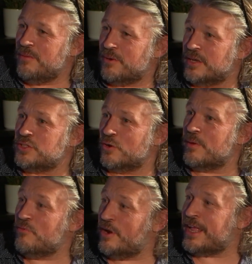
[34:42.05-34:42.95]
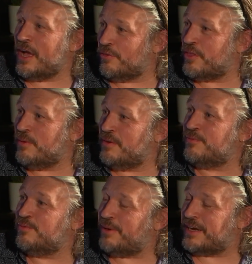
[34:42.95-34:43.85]
But I'd sort of been really healthy. I'd been
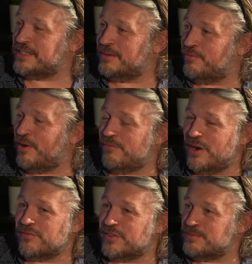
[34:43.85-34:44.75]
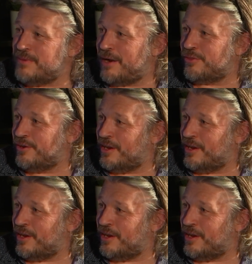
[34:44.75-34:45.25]
practicing running for this marathon.